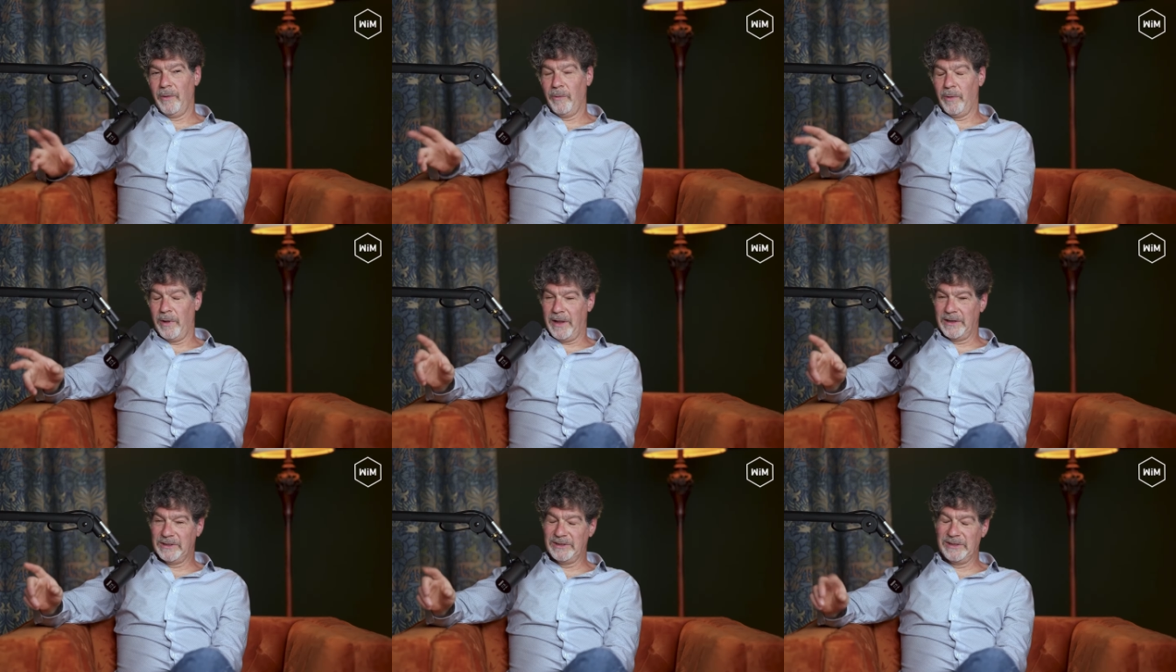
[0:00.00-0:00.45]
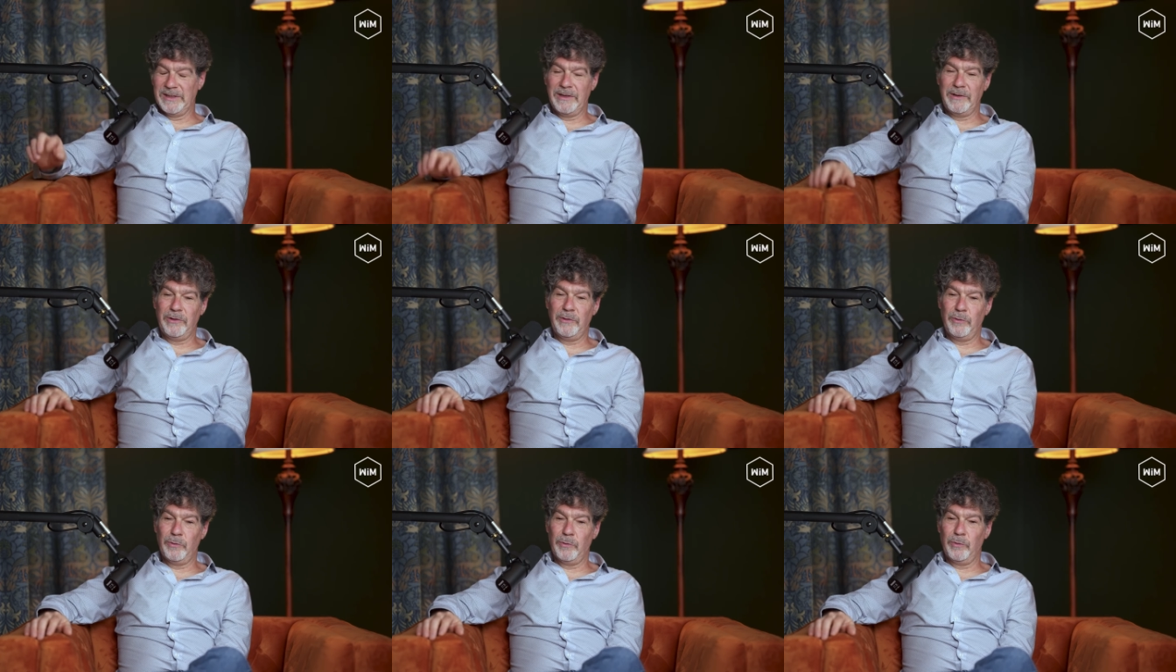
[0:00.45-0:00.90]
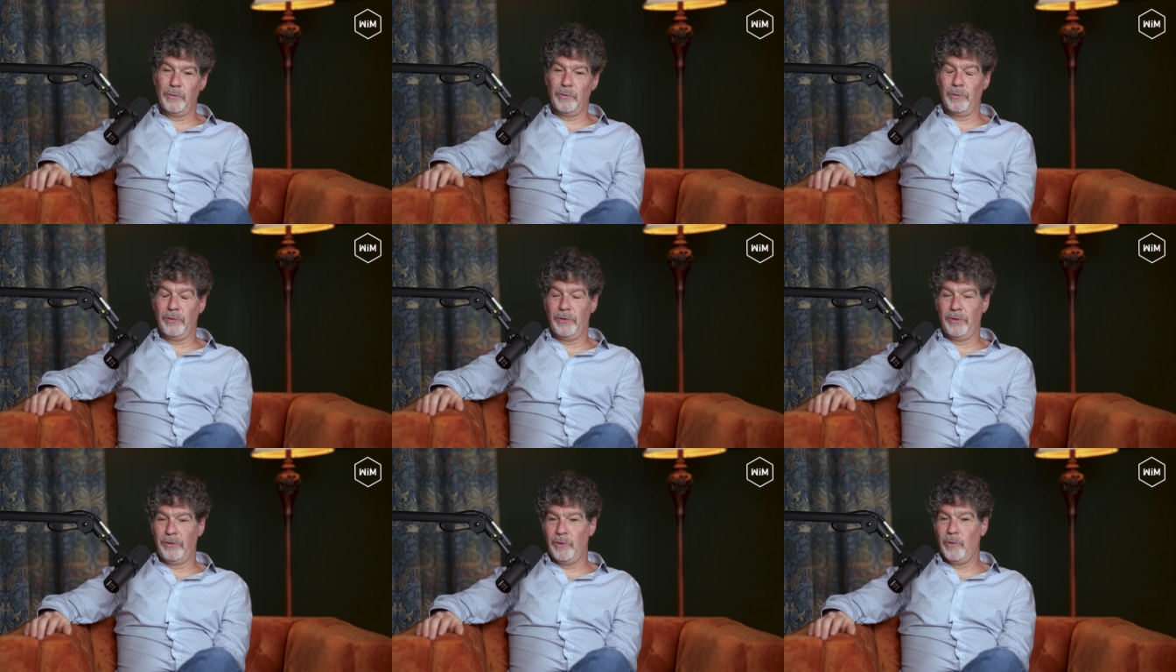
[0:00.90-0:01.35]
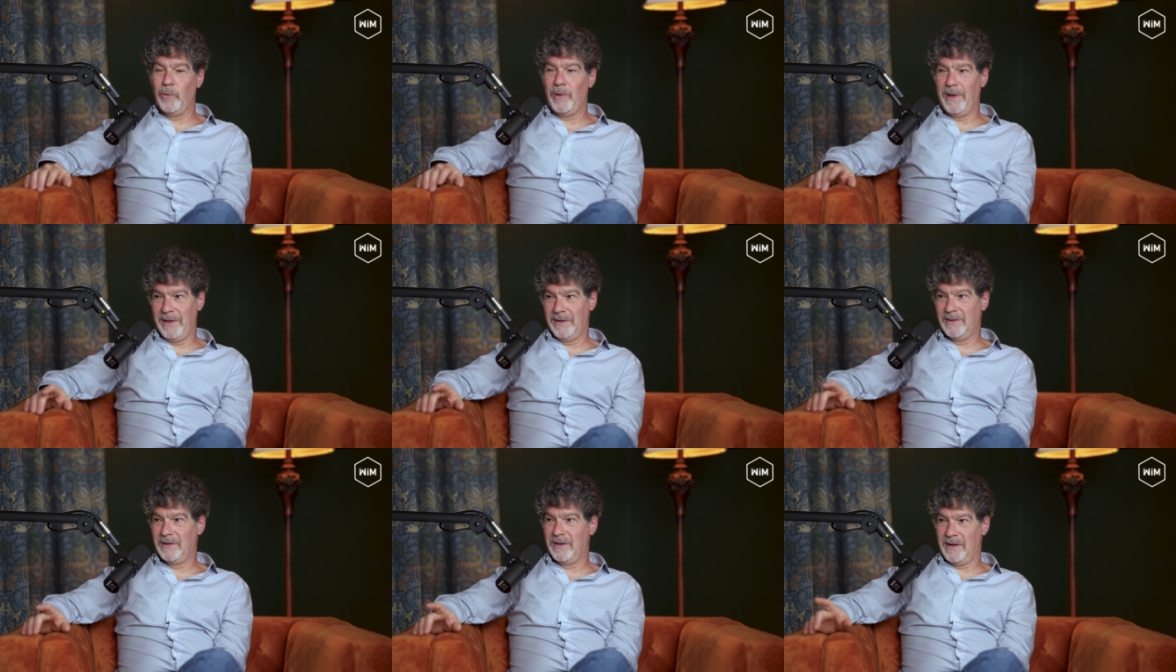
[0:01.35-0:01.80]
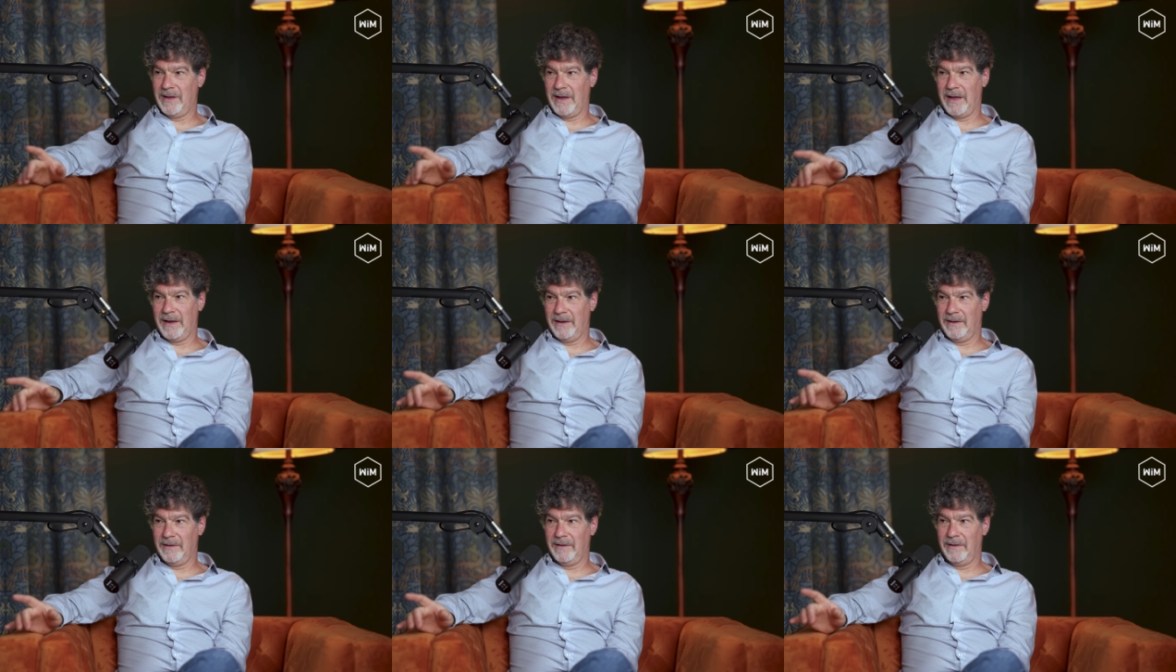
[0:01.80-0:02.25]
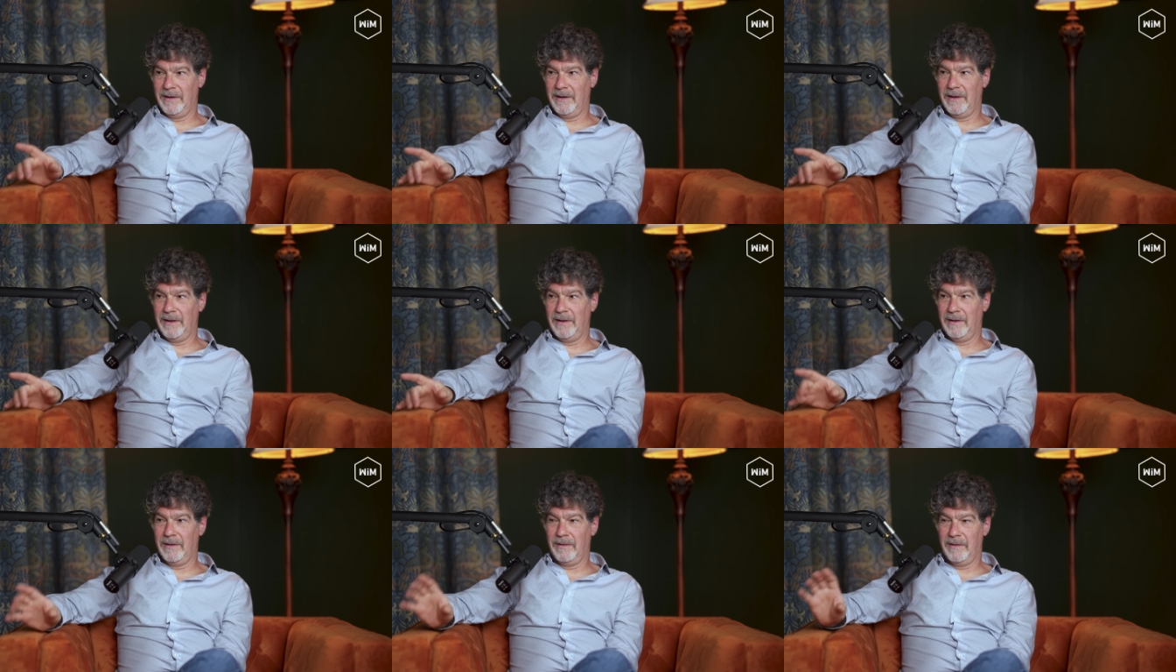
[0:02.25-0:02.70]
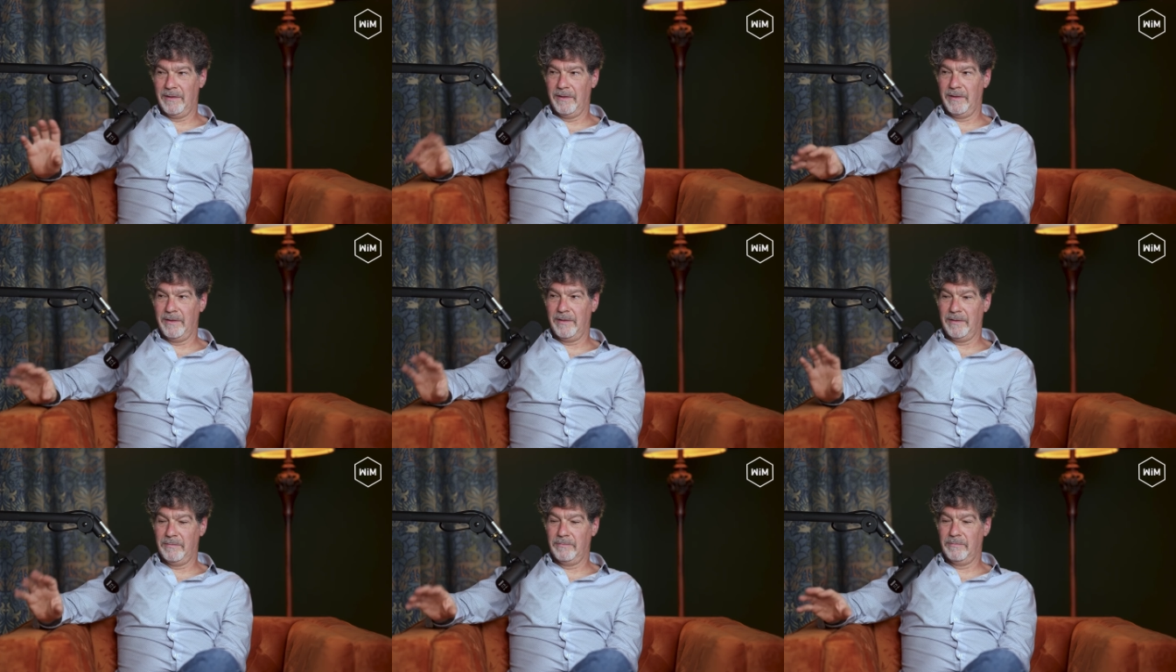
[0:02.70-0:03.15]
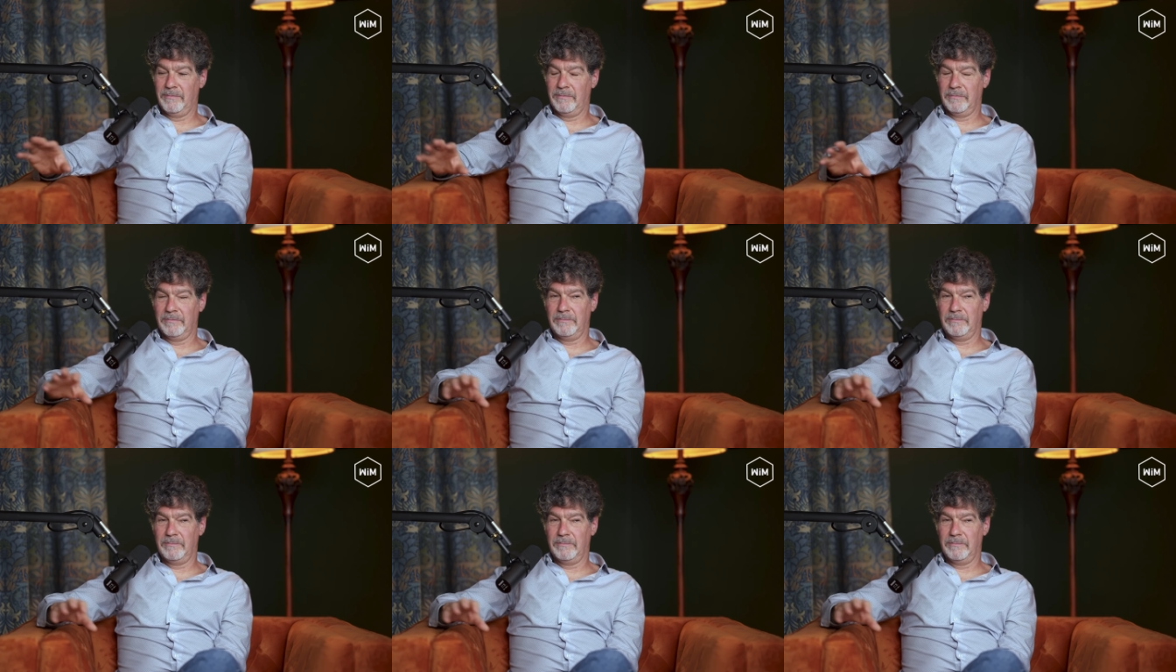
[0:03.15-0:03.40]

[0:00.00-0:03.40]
Well, actually you, you hinted at it in the,